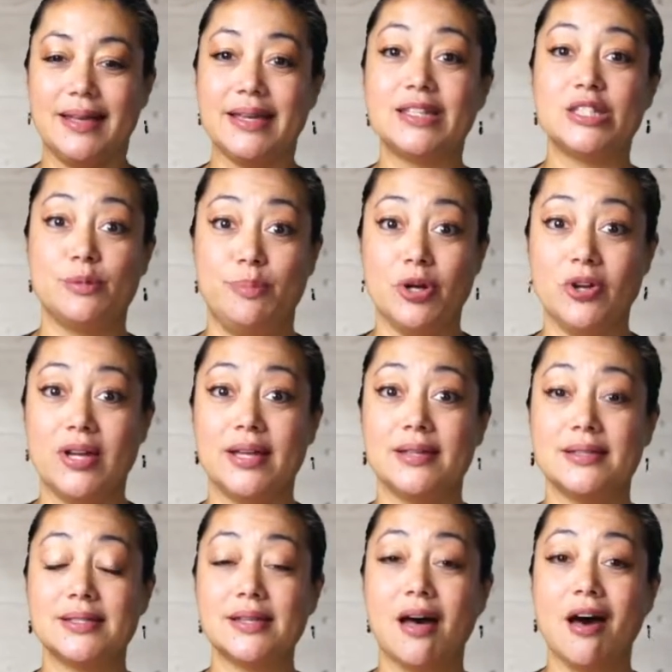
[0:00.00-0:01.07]

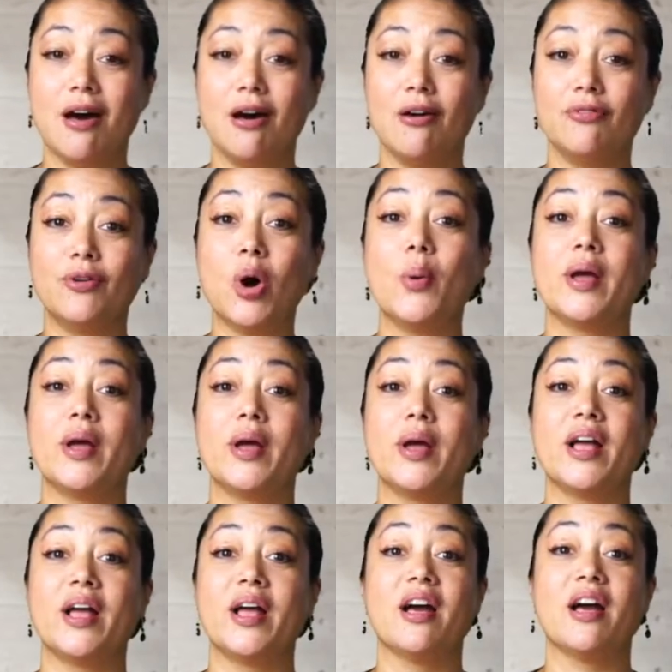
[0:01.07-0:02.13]
experience of going on
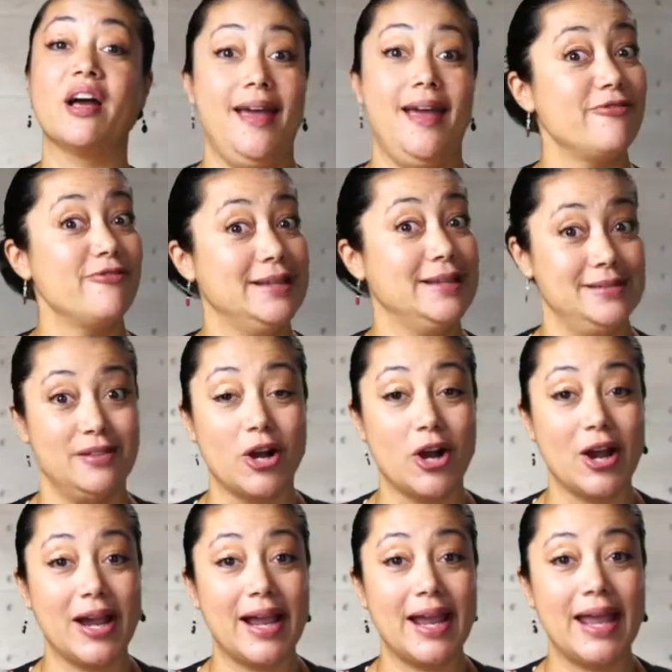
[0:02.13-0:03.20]
an African
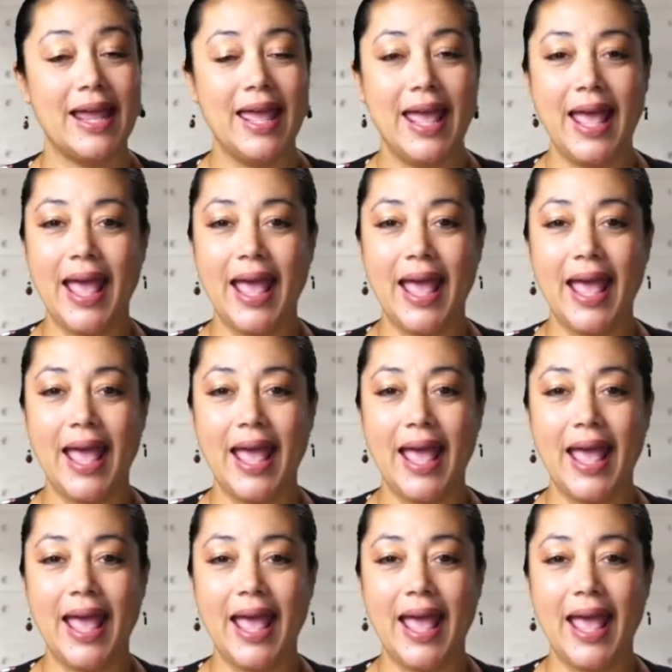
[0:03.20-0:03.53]
safari.